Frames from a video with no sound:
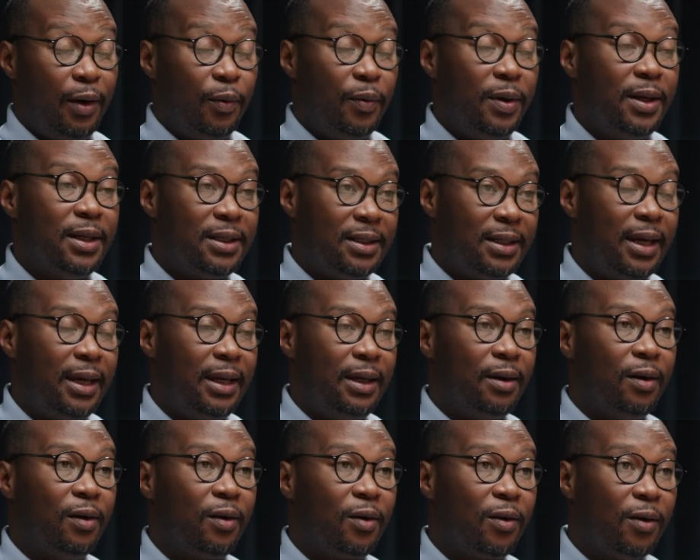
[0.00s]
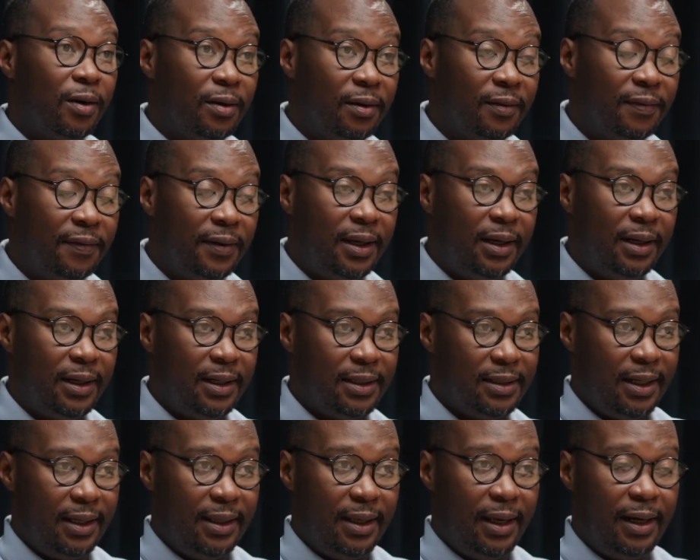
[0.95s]
we say or confidently
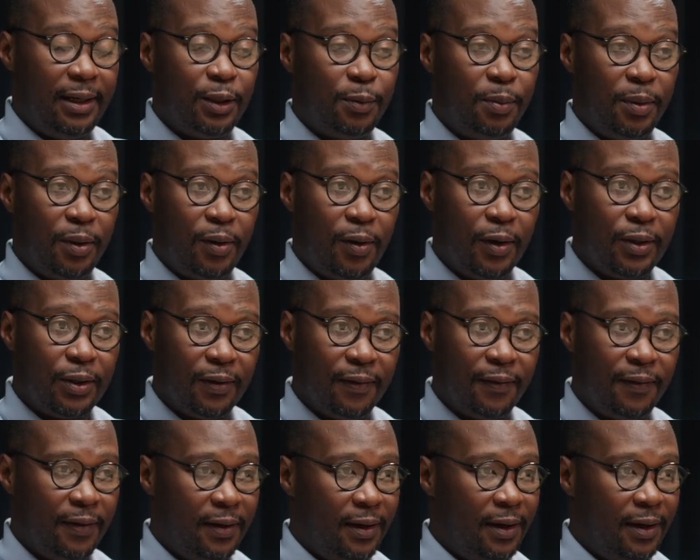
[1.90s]
say that it's because of